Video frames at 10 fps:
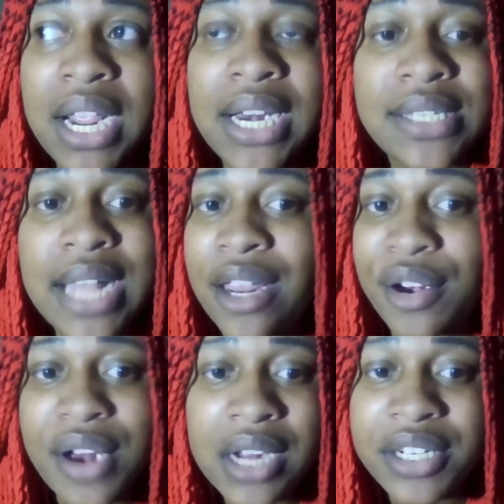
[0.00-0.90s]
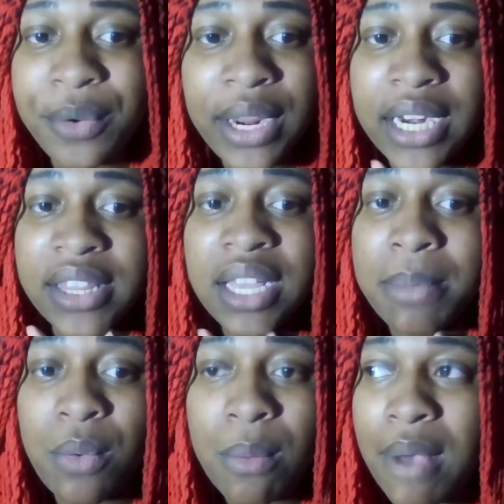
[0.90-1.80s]
And it's like you're not doing anything
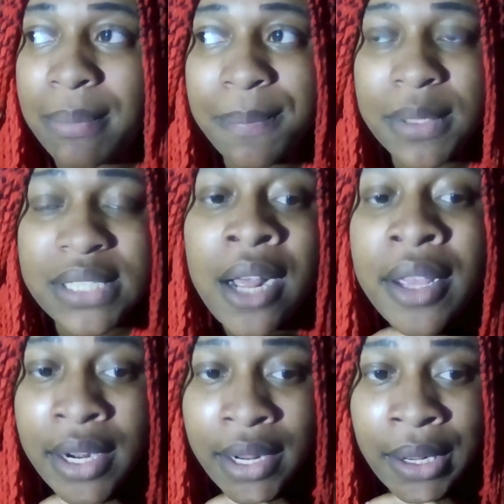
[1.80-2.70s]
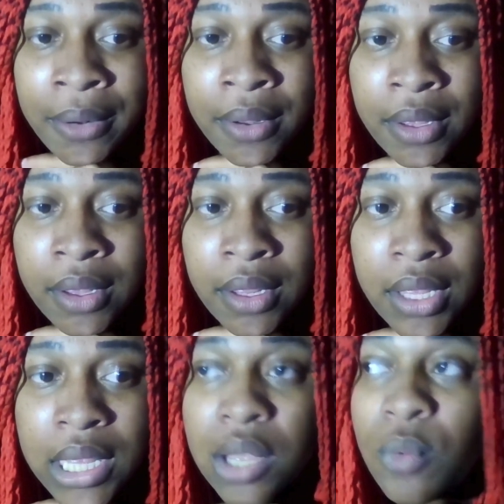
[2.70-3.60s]
but what white people tell you to do.
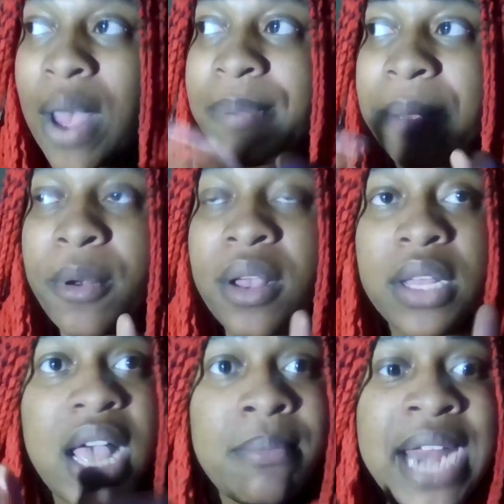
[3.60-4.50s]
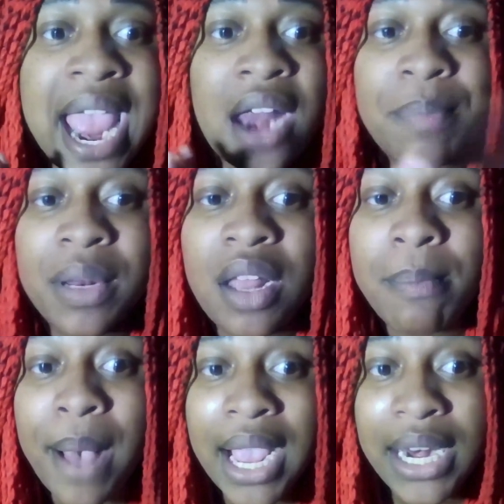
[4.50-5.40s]
White people come down and put a little
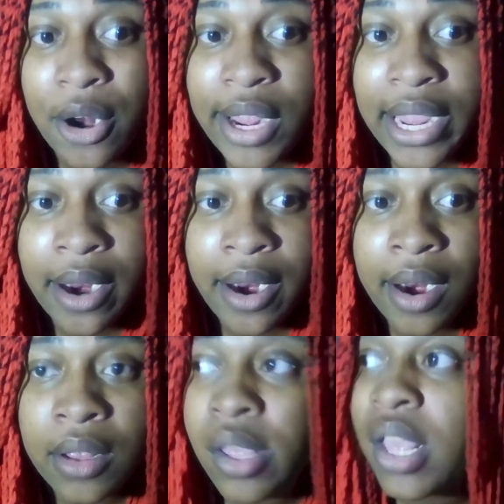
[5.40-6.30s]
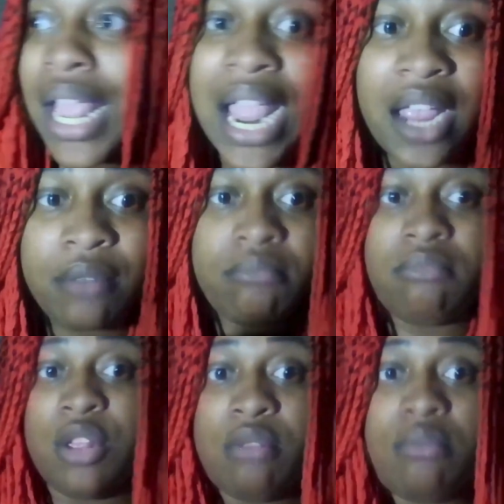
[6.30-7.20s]
bug in your ear, and
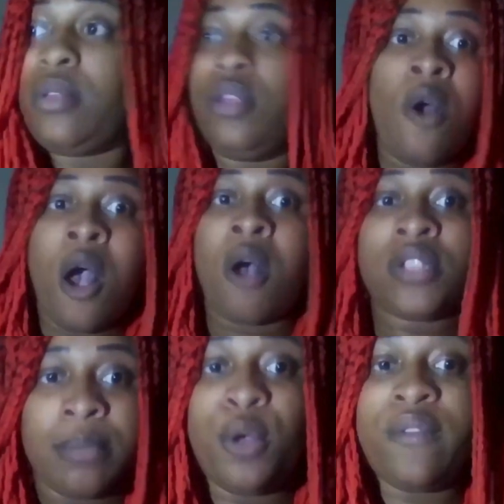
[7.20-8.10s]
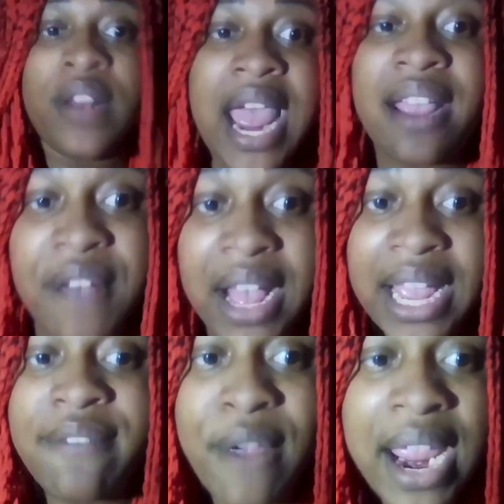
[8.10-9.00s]
you hoes are moving like
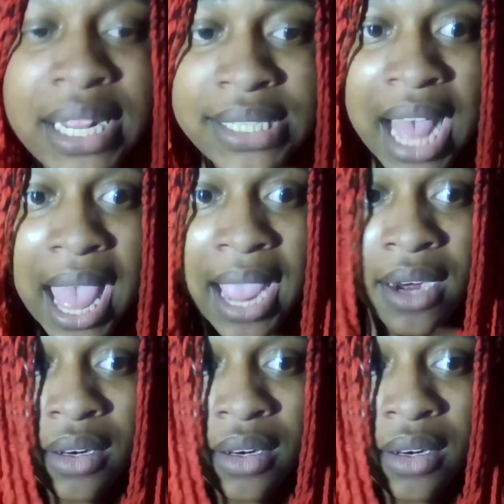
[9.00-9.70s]
fucking Frankenstein.